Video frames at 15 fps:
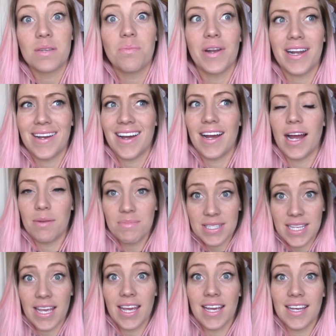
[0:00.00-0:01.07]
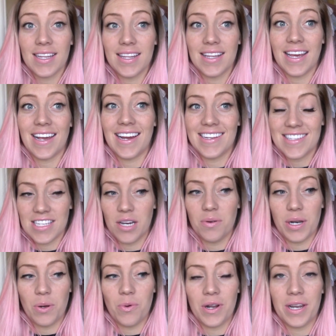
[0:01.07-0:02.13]
But I'm saying like it's not what
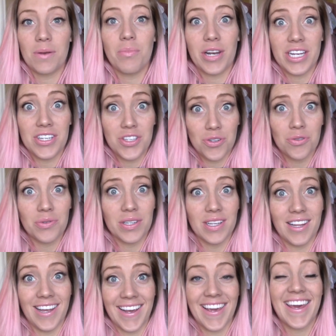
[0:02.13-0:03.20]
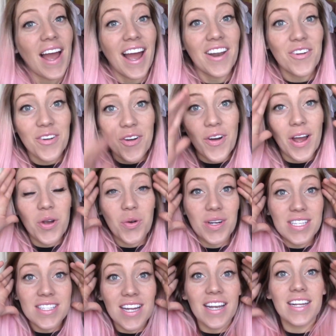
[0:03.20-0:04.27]
I wanted, but I do really like it. I don't know, I
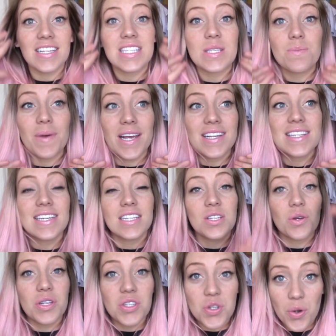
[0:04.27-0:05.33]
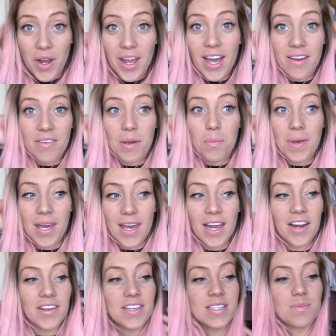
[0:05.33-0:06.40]
was not expecting to enjoy having pink
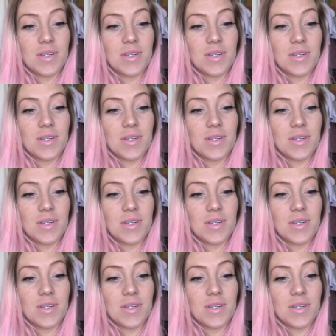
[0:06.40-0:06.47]
hair this